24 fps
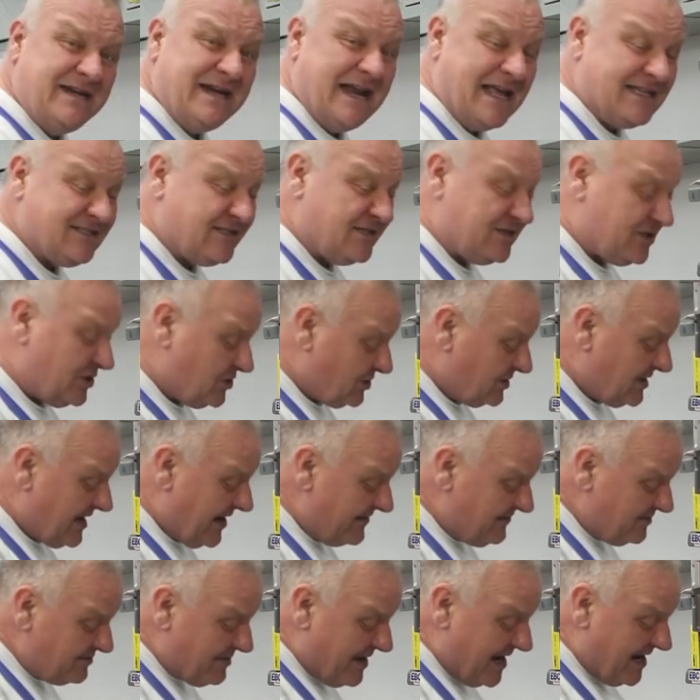It has a certain
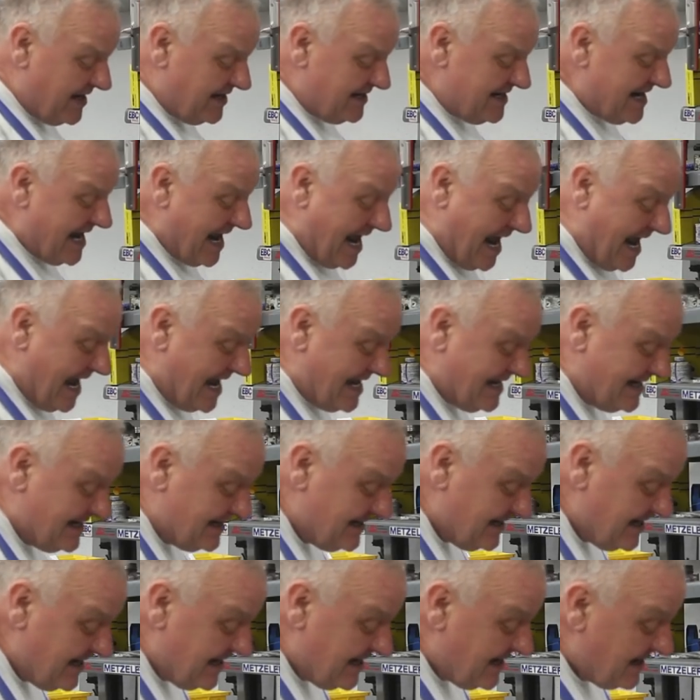lifespan, and
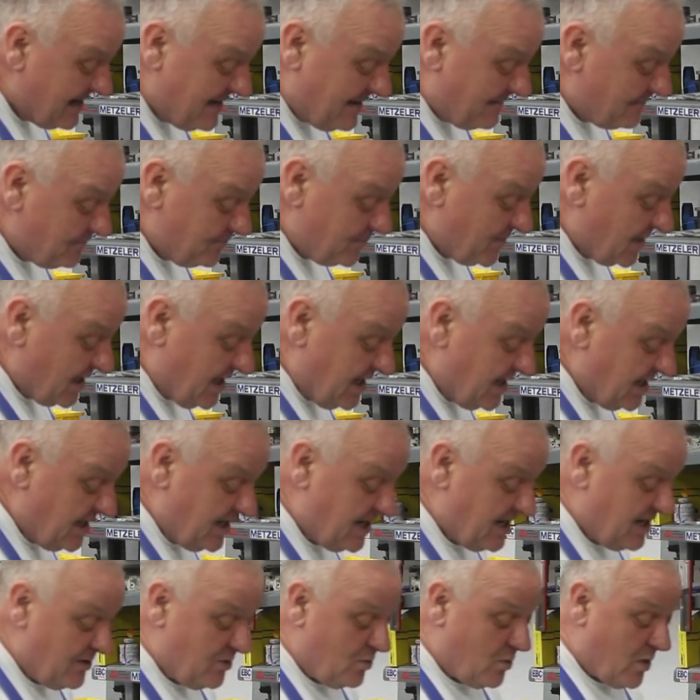
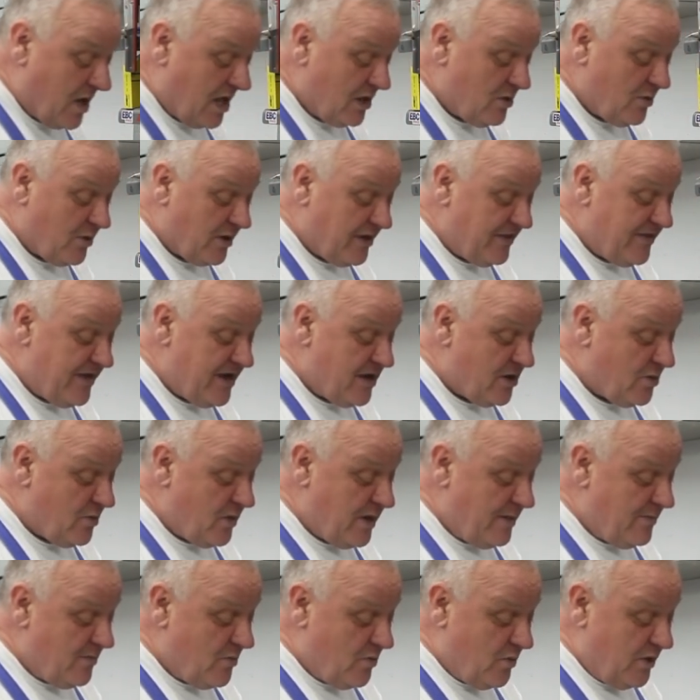while we're in there,
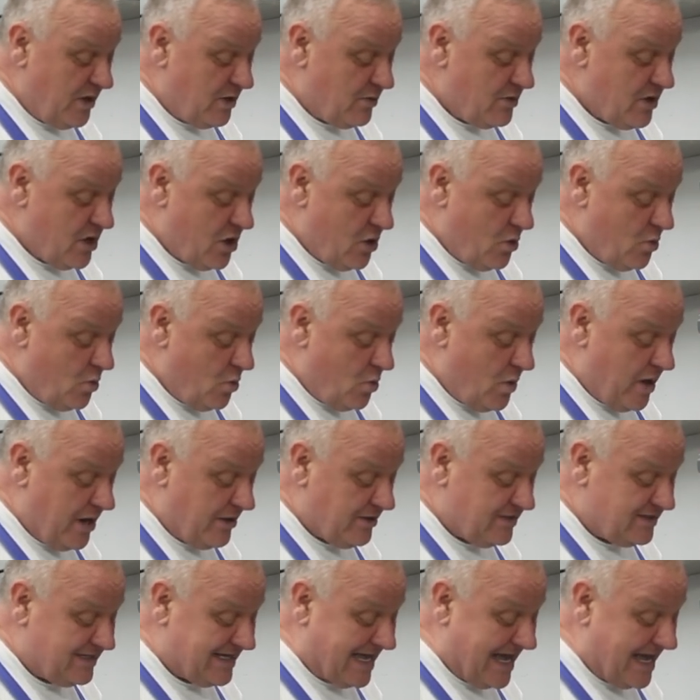we don't know where
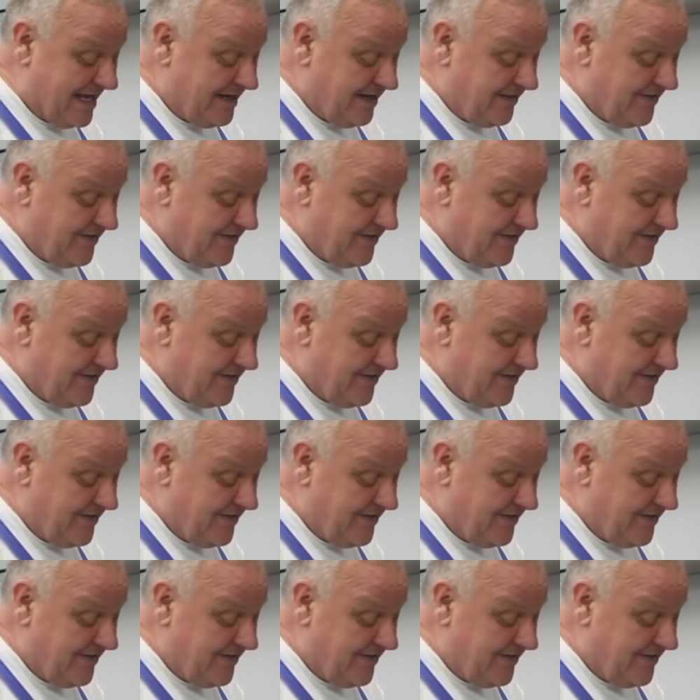it's at